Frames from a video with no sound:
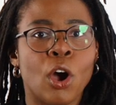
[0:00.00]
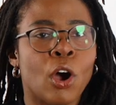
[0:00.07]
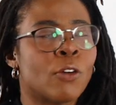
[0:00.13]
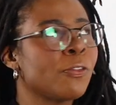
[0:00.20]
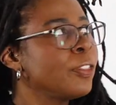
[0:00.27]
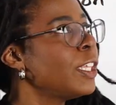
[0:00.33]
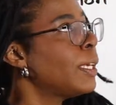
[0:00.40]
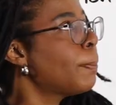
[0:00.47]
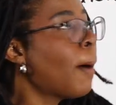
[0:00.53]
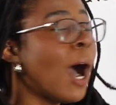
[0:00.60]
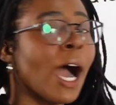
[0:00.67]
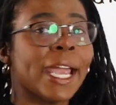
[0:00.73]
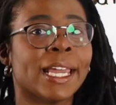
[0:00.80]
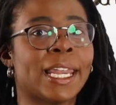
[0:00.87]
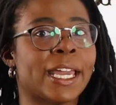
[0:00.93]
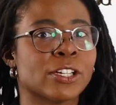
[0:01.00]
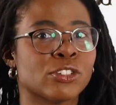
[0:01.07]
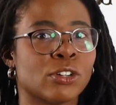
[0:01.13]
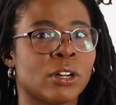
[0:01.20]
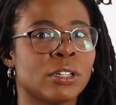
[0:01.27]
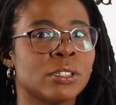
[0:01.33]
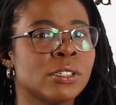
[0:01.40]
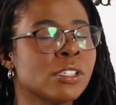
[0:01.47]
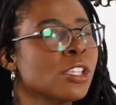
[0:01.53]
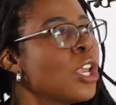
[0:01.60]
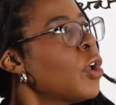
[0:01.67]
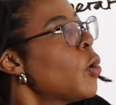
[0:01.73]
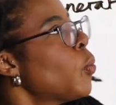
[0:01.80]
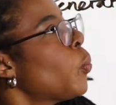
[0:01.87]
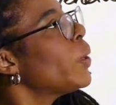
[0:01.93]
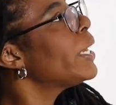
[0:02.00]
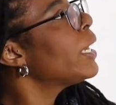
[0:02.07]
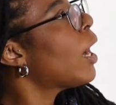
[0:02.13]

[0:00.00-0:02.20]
of the pi electrons, we